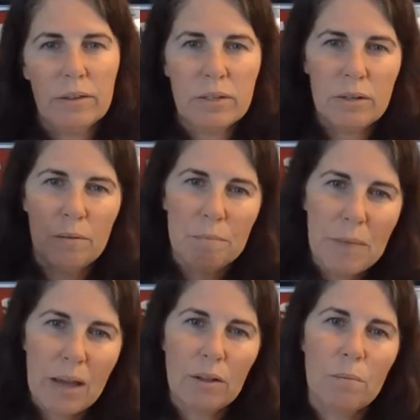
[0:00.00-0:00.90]
to
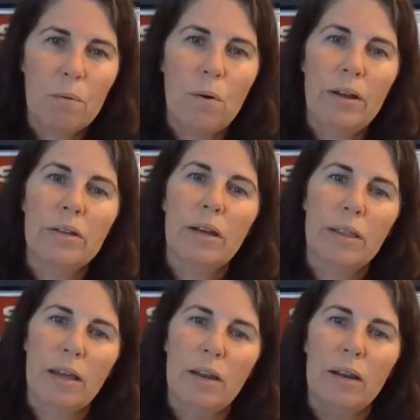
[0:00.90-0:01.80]
make their point and
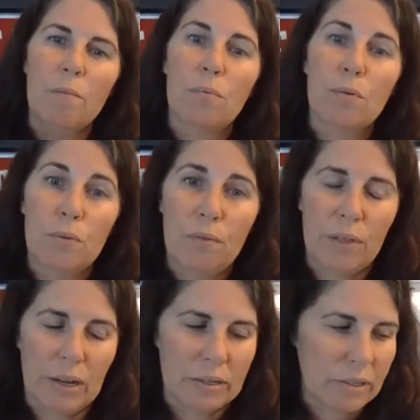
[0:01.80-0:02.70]
then improve
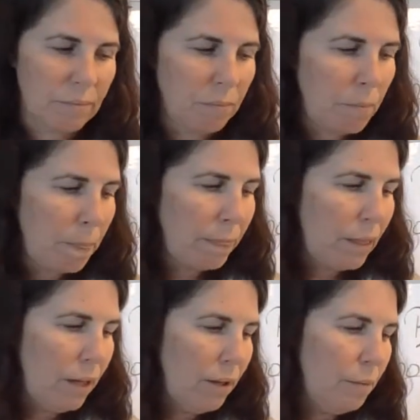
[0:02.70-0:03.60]
things.
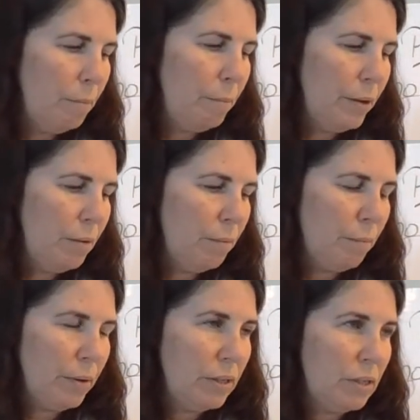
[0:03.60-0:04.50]

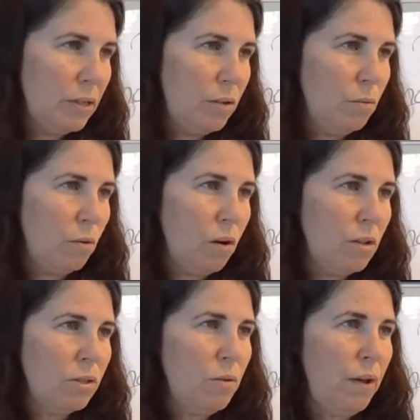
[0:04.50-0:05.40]
But you
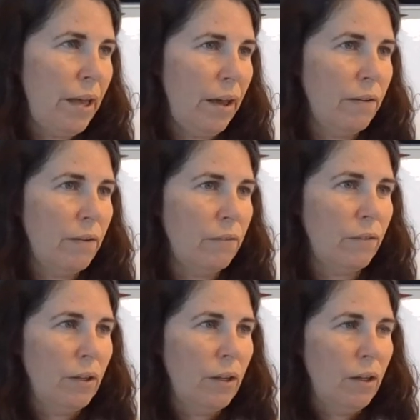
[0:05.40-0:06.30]
also have
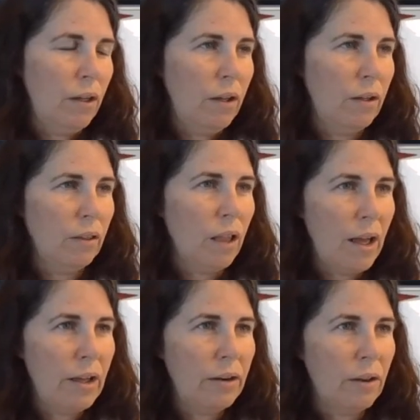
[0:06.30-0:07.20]
a
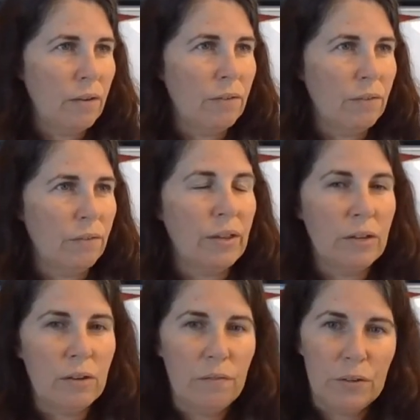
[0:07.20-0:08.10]
lot of
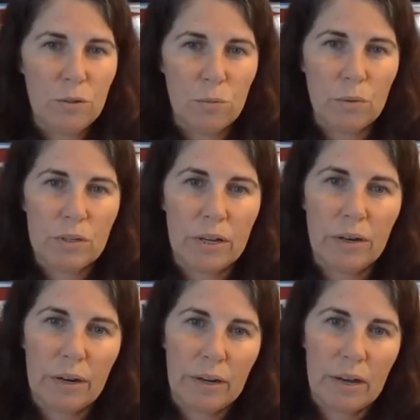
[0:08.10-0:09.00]
individuals that are
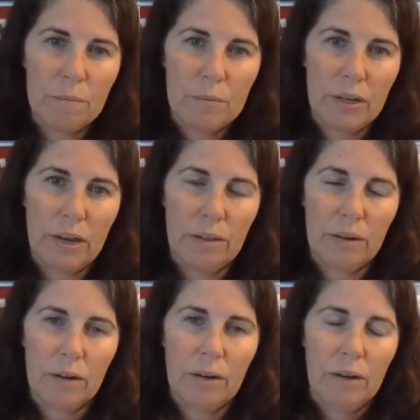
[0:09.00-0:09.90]
going to come
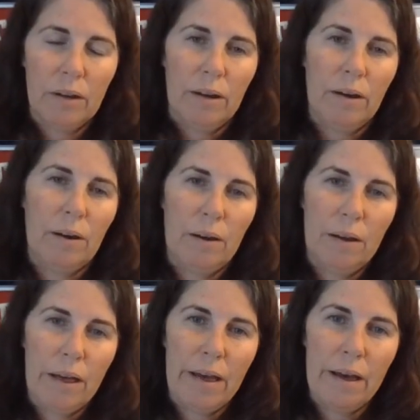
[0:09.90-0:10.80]
together
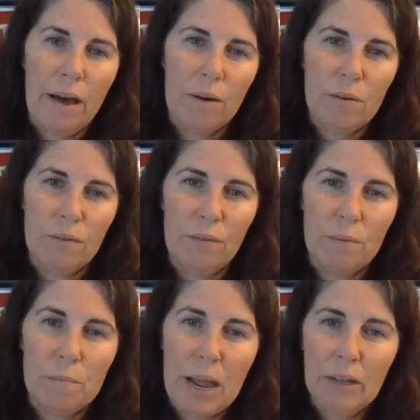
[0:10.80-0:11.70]
out of
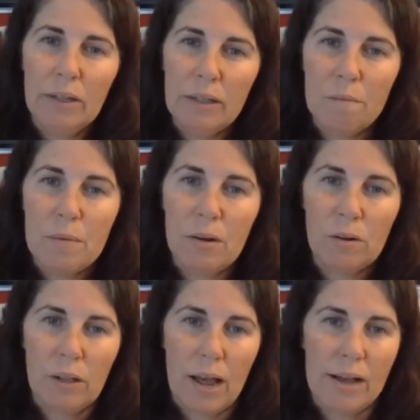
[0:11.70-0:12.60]
mainly the middle
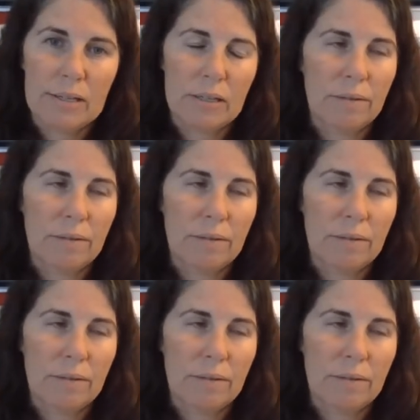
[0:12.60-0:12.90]
class.